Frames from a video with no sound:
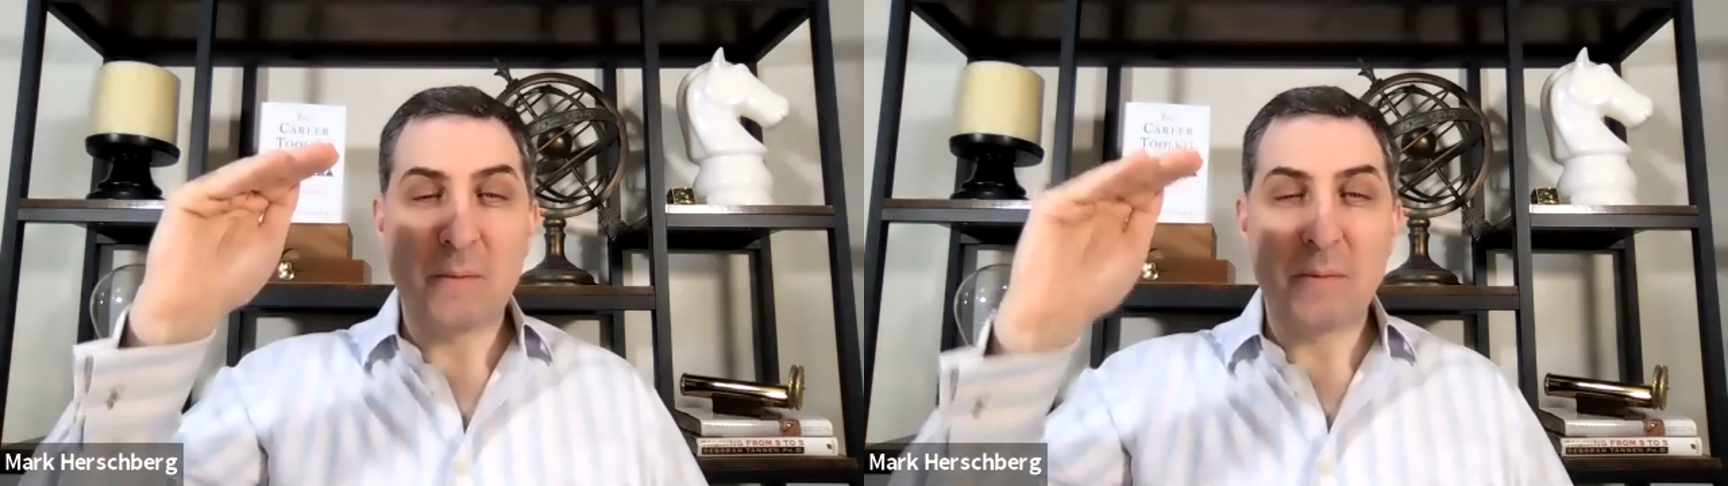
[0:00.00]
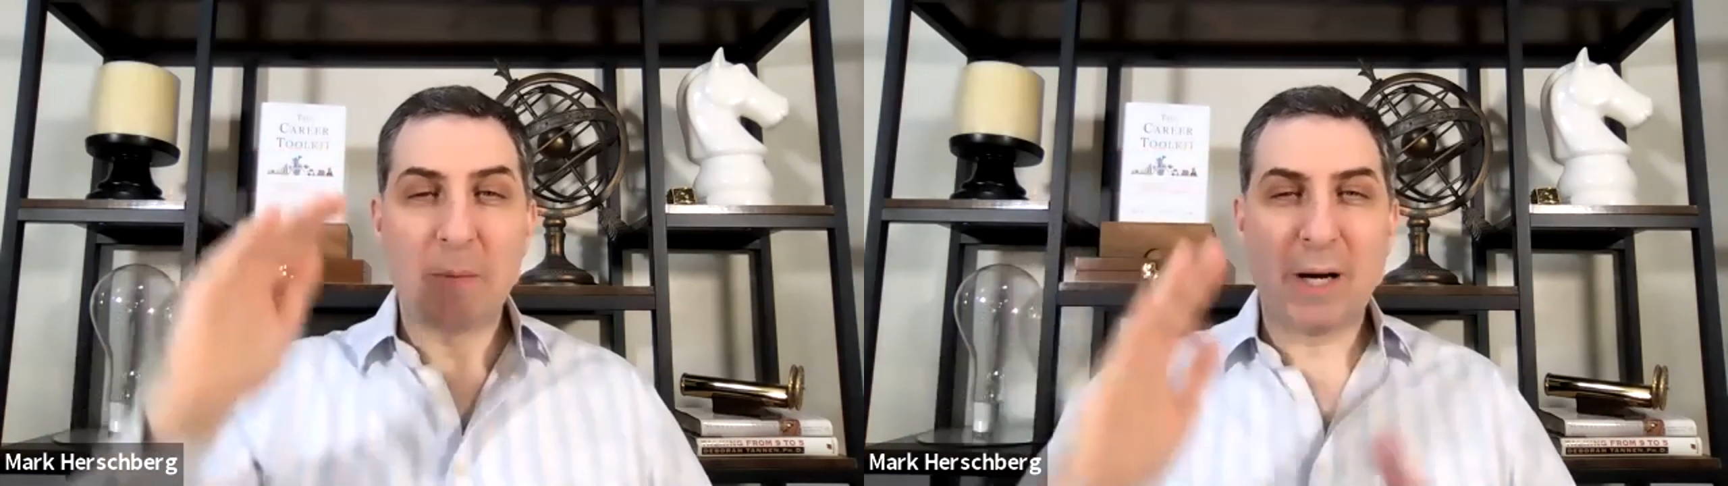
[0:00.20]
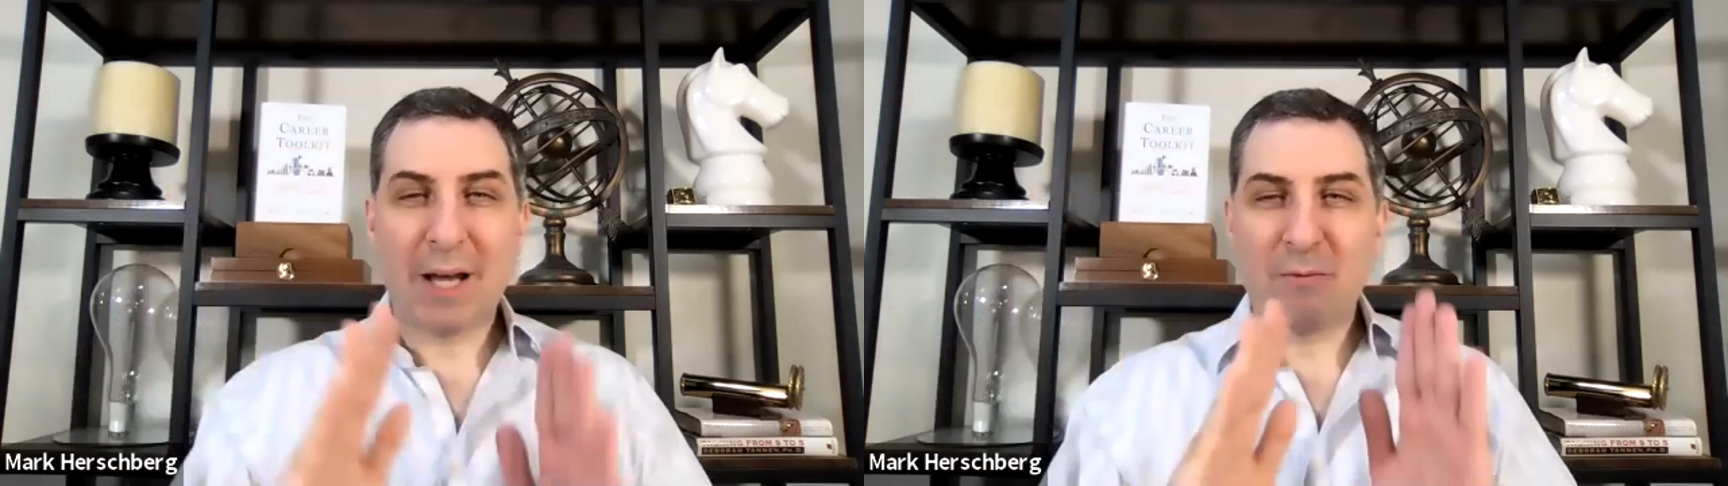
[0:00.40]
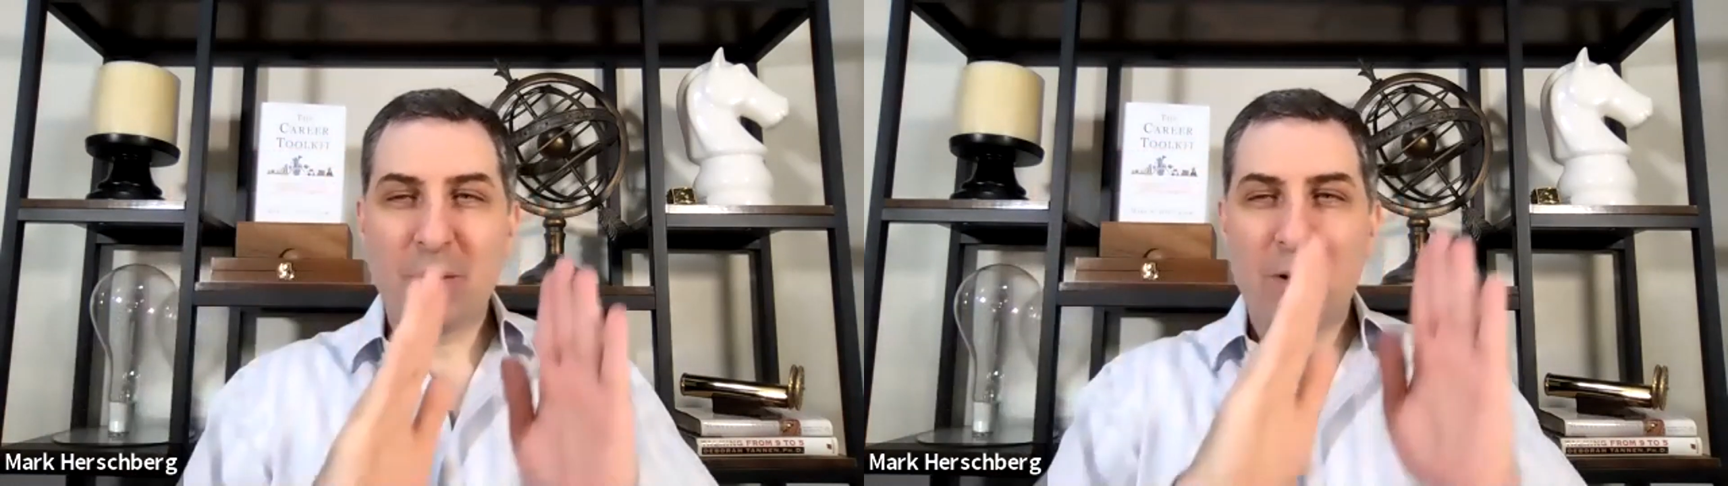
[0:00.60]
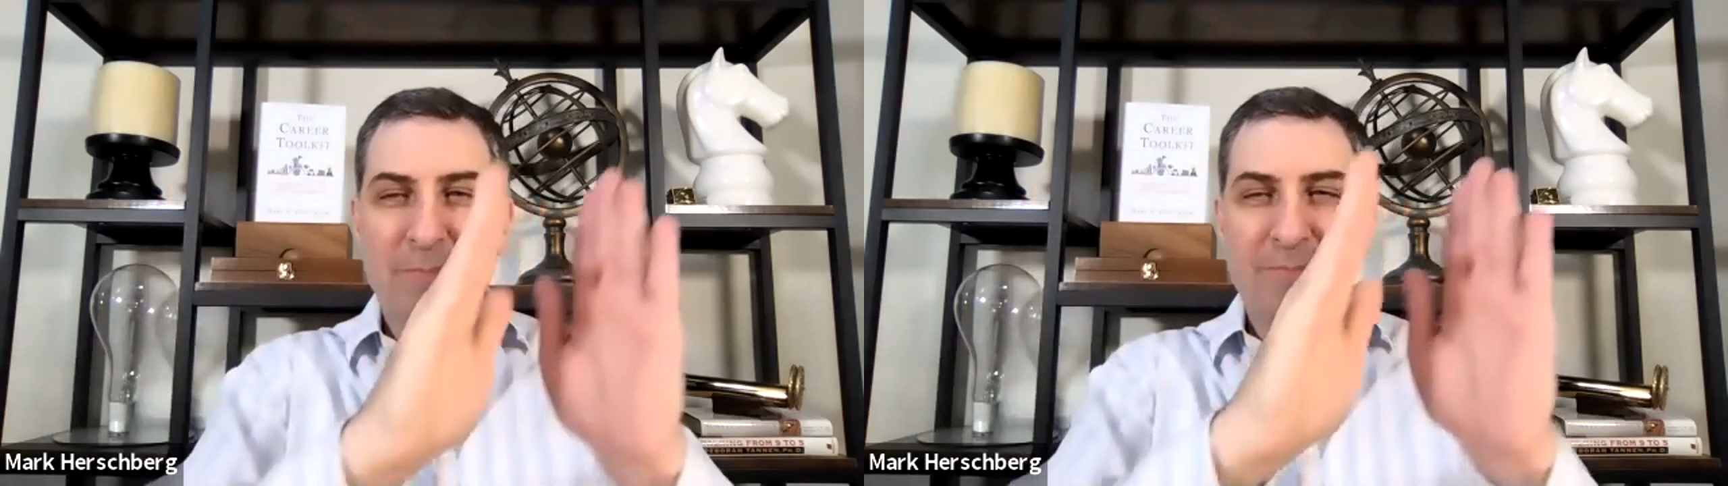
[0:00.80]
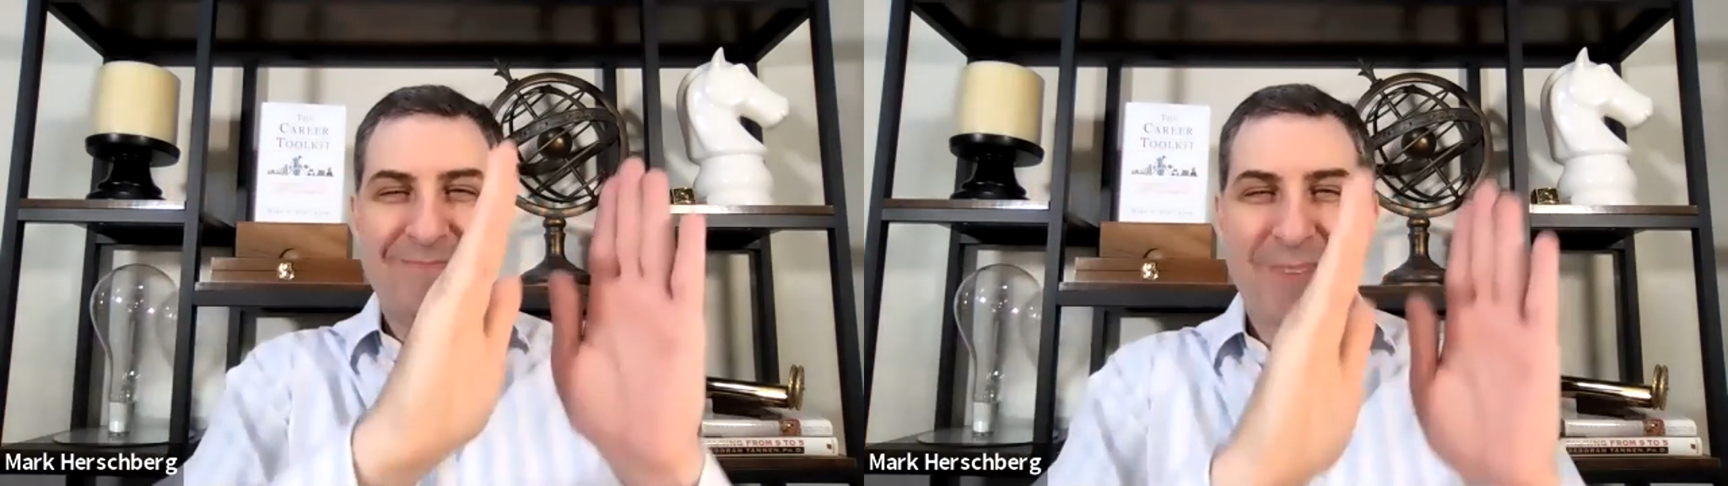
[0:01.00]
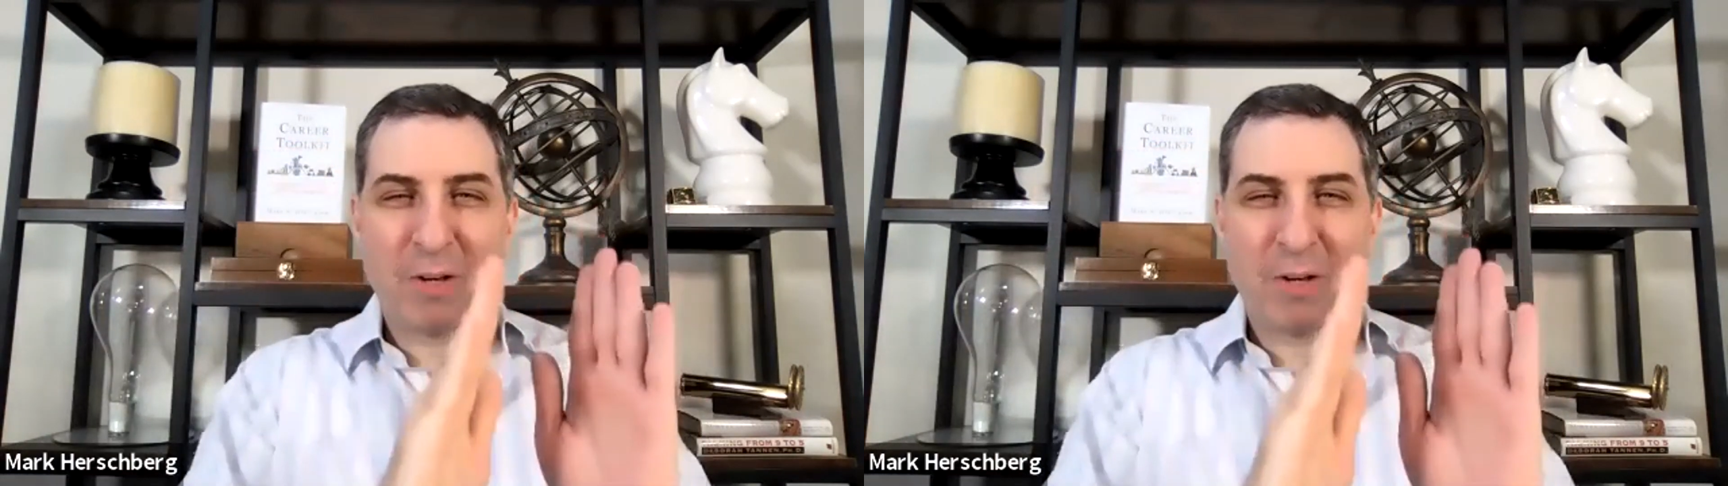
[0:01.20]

You might have, well, I'm, I'm